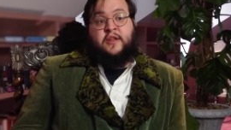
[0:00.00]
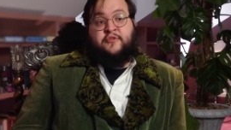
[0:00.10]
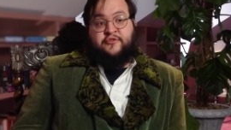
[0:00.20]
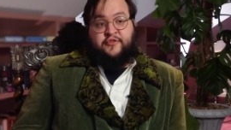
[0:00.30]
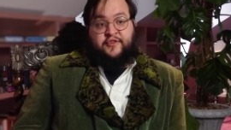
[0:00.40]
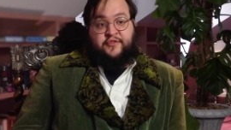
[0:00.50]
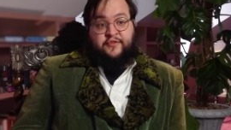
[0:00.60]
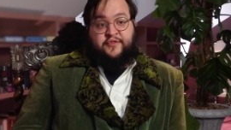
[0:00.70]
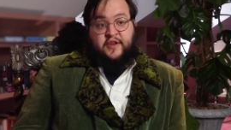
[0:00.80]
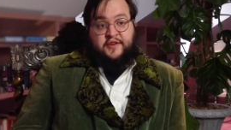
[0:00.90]
industries you
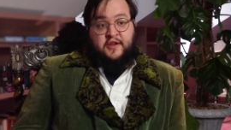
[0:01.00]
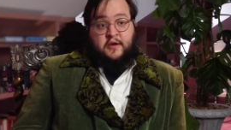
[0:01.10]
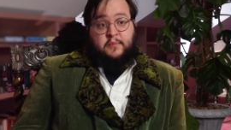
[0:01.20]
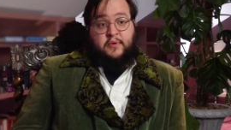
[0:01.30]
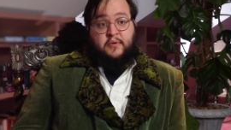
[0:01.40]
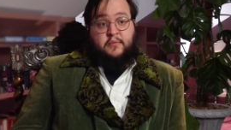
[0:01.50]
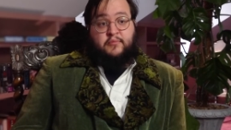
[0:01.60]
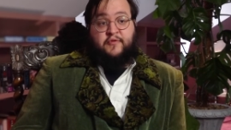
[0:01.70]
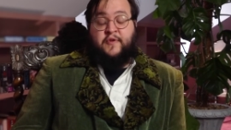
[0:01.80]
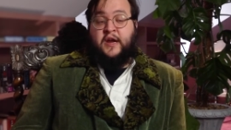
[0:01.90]
set up,
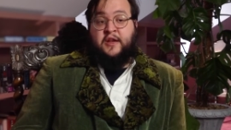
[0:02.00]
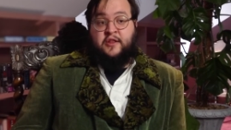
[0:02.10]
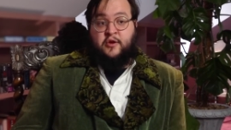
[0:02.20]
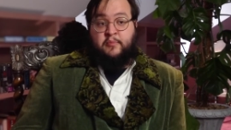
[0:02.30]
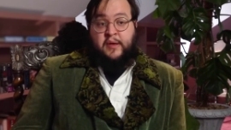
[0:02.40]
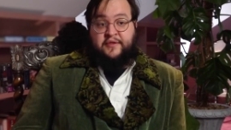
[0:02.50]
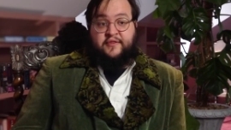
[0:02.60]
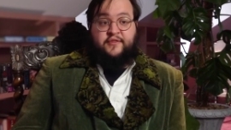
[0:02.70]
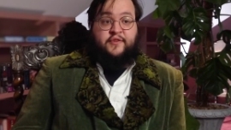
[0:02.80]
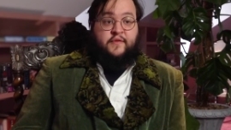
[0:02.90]
providing your
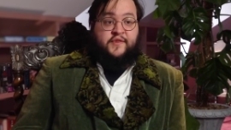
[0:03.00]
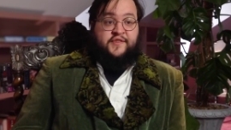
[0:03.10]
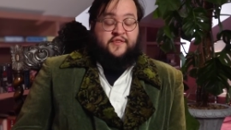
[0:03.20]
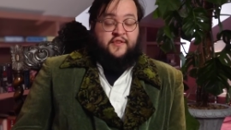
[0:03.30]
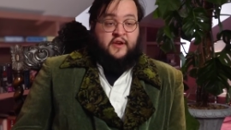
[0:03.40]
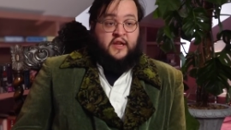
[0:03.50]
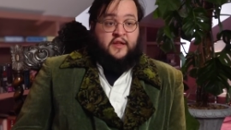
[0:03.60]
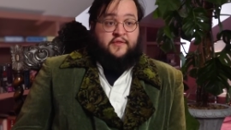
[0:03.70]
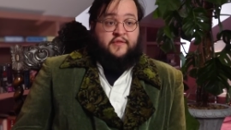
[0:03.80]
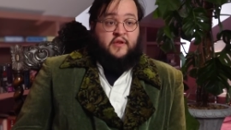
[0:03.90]
basic services and
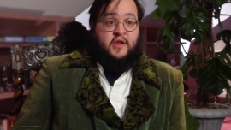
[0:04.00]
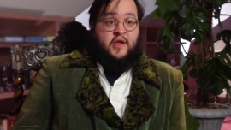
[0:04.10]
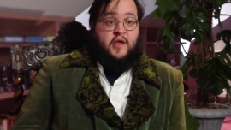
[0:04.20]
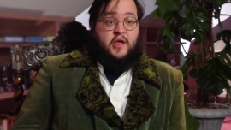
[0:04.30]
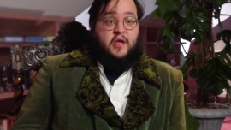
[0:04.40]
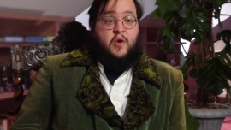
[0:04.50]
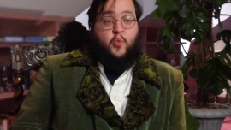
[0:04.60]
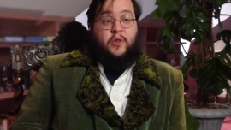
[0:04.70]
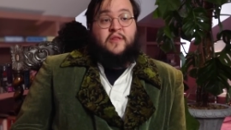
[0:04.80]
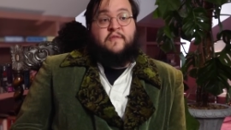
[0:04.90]
needs,
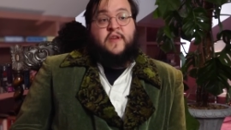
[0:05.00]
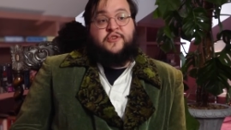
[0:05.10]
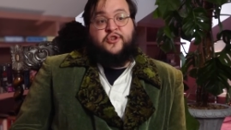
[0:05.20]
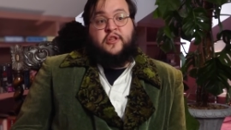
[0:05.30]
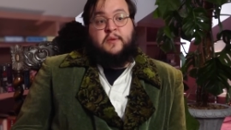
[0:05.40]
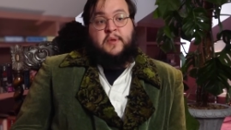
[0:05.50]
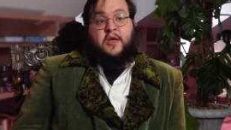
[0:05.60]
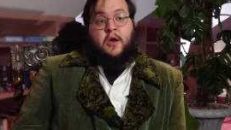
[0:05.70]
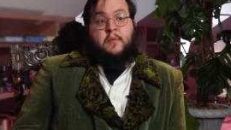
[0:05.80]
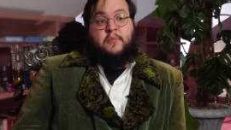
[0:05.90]
will eventually
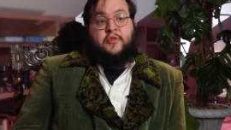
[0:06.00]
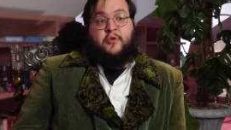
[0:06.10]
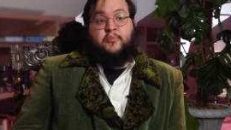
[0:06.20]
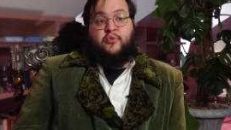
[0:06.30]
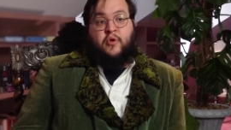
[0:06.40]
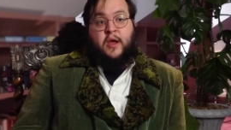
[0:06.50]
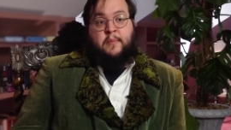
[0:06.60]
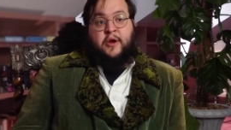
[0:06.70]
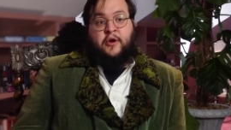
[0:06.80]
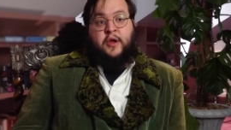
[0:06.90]
become the
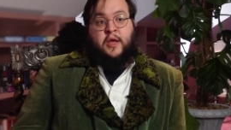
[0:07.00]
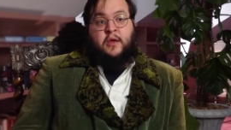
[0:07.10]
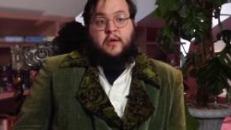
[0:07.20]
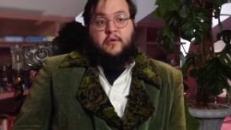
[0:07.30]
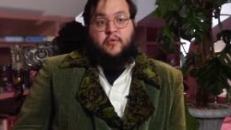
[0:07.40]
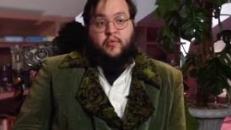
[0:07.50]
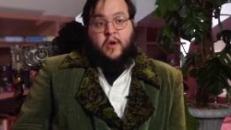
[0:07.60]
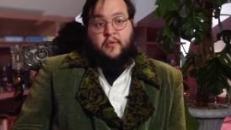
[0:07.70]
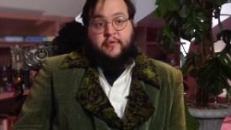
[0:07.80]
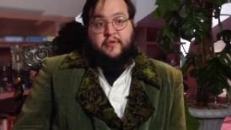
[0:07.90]
primary
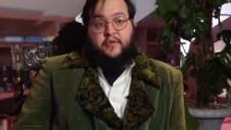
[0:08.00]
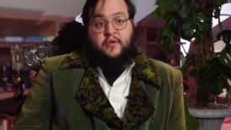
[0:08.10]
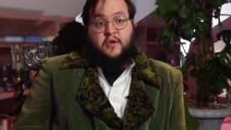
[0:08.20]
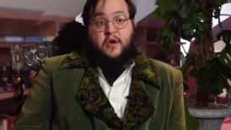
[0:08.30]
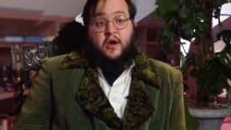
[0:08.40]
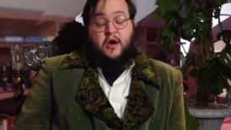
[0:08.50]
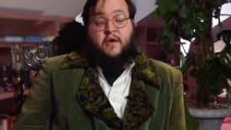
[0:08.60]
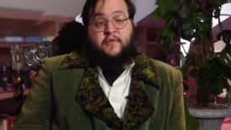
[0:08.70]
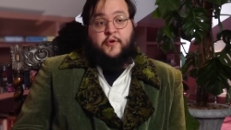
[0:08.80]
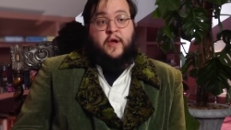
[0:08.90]
growth
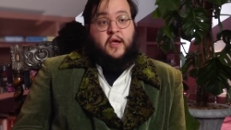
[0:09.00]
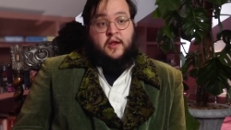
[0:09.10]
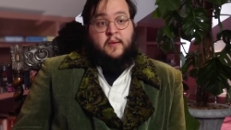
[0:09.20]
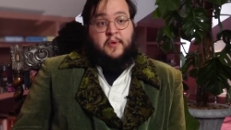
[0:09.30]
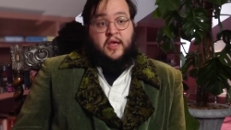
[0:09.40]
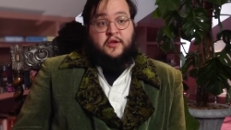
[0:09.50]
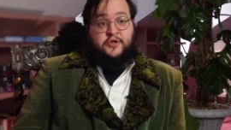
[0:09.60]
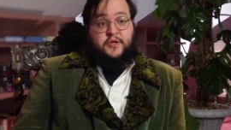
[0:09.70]
of your economic engine.